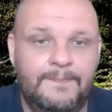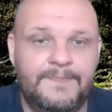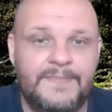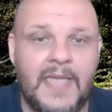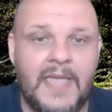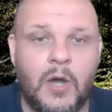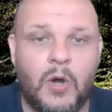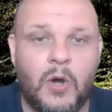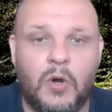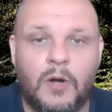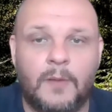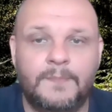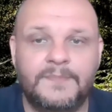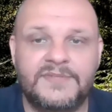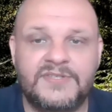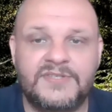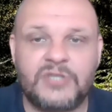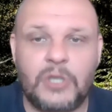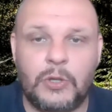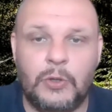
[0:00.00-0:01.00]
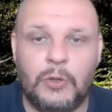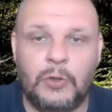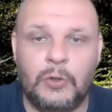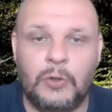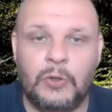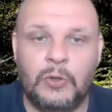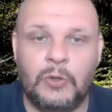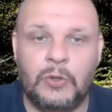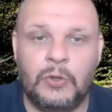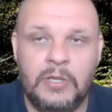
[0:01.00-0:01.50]
Now,
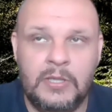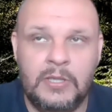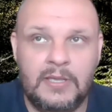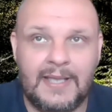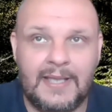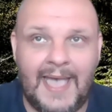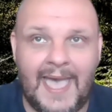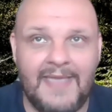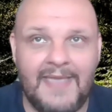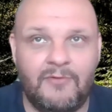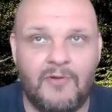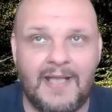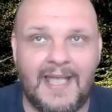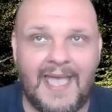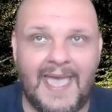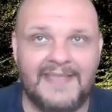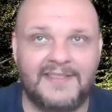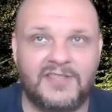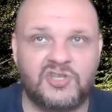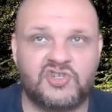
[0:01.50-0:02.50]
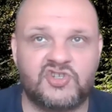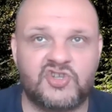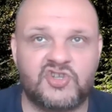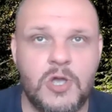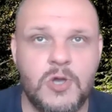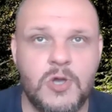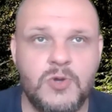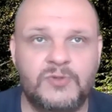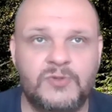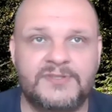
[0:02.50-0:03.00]
so Chiron kind of
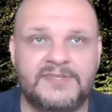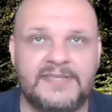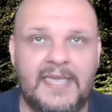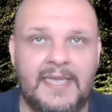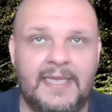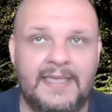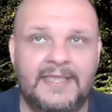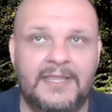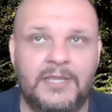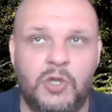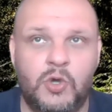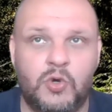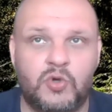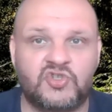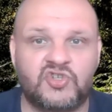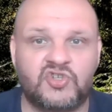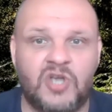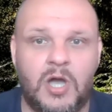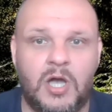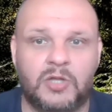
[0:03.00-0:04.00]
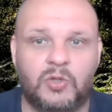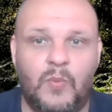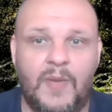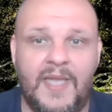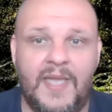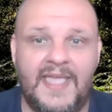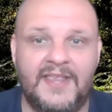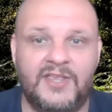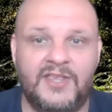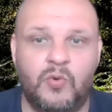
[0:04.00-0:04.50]
shows in your chart
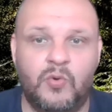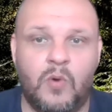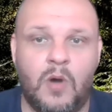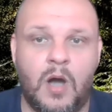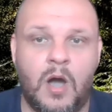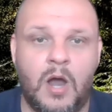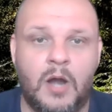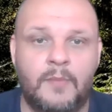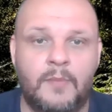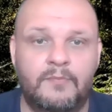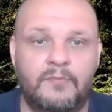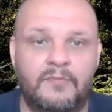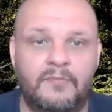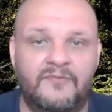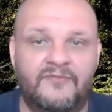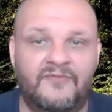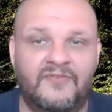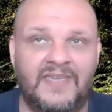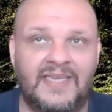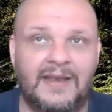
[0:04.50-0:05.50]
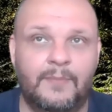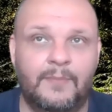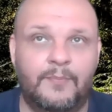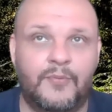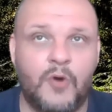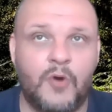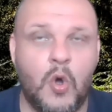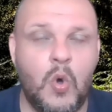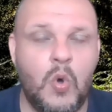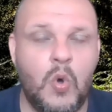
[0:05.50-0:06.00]
where you are feel
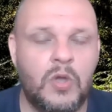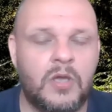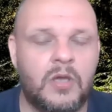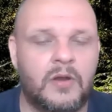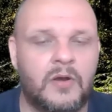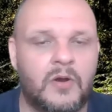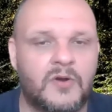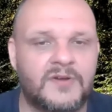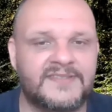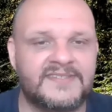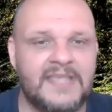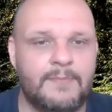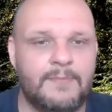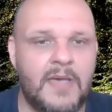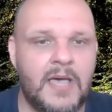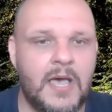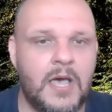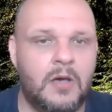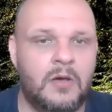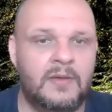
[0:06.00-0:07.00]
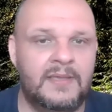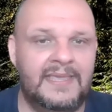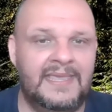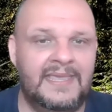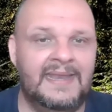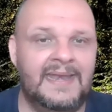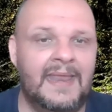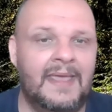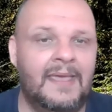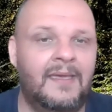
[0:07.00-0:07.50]
broken or somehow
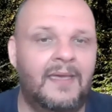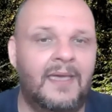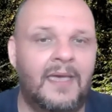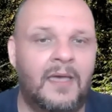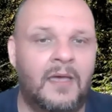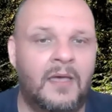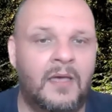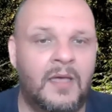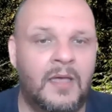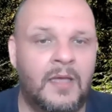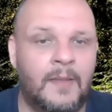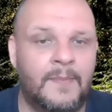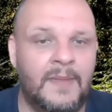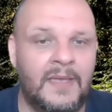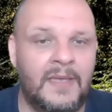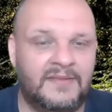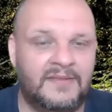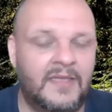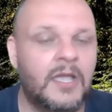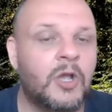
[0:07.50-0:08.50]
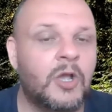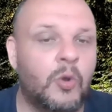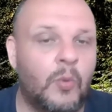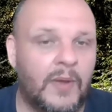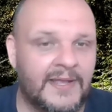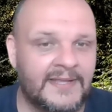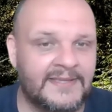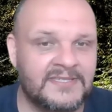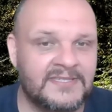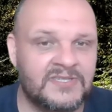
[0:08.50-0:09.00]

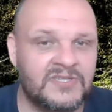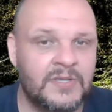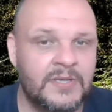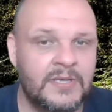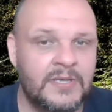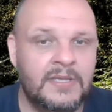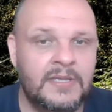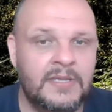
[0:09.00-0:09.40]
inadequate. Uh,